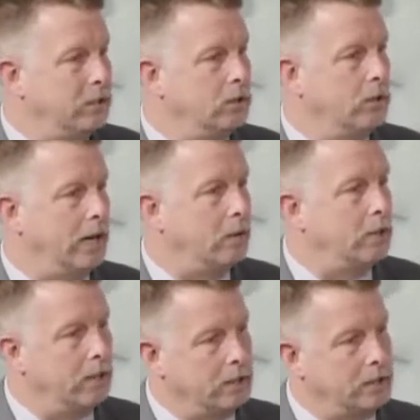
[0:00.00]
to, and
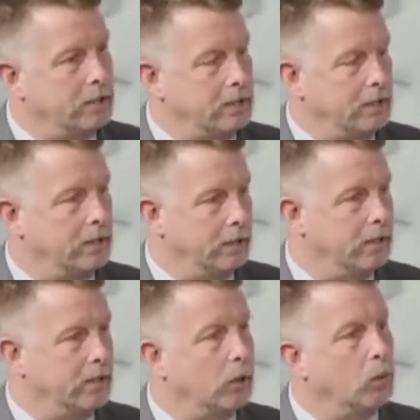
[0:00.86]
because it's the
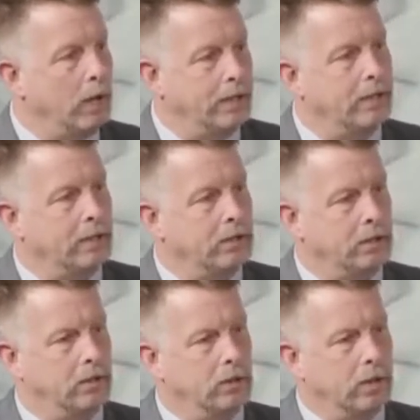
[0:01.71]
right thing to
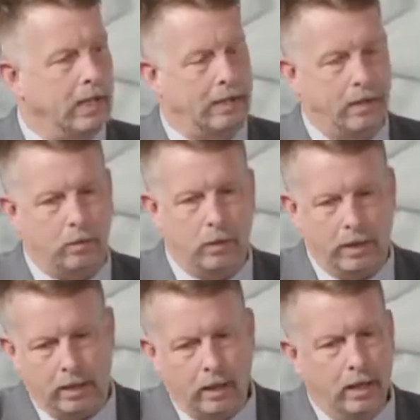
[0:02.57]
do. And I think
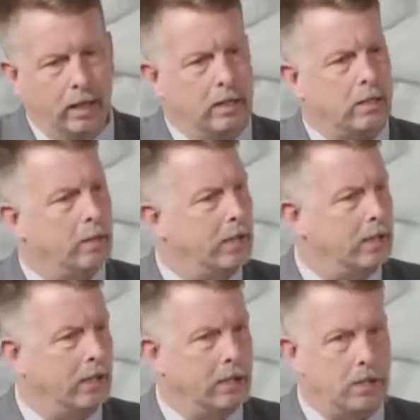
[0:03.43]
with some of the
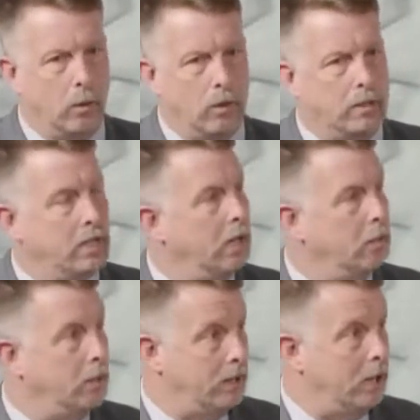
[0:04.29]
things that we're
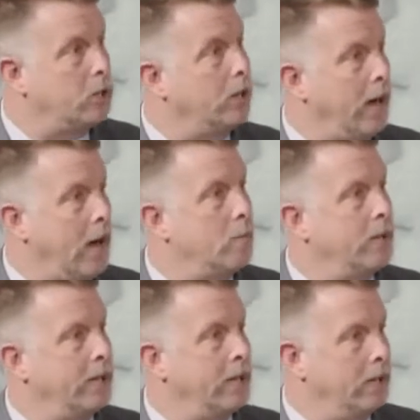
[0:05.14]
seeing potentially
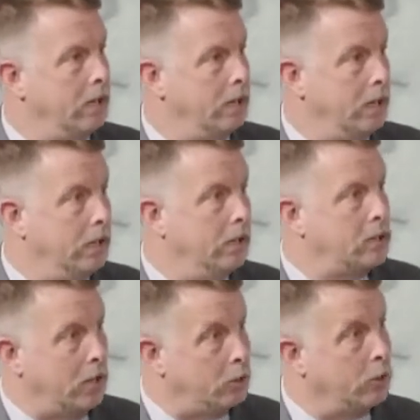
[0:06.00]
happening in
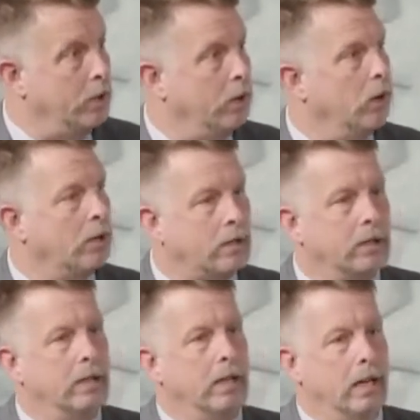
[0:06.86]
Central New York,
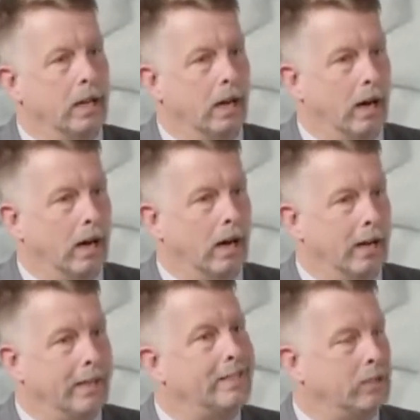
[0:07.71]

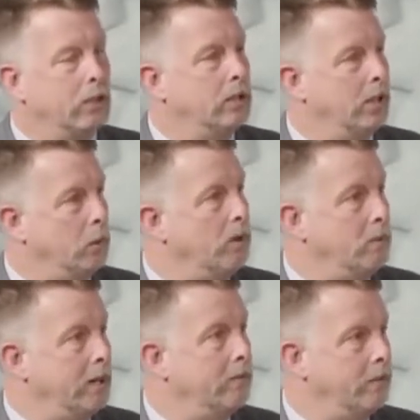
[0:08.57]
it's a good thing we've
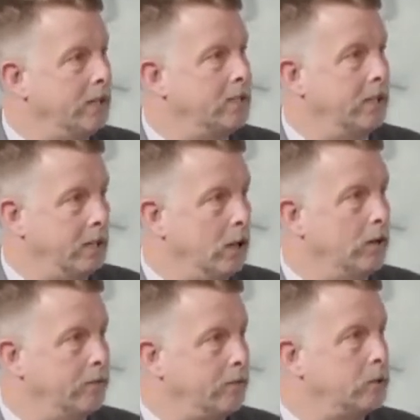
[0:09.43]
been investing in
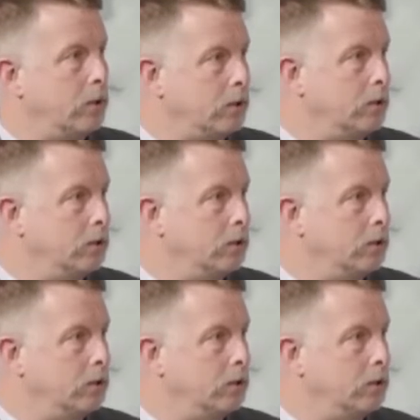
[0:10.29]
our infrastructure.